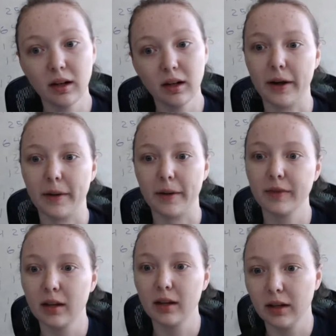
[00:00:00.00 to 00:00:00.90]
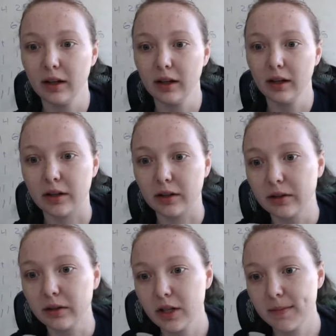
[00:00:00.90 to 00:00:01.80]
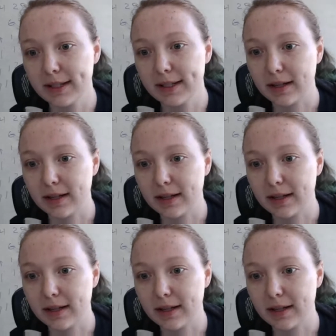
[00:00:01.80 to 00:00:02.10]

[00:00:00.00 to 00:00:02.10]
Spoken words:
Okay. So Jimmy says,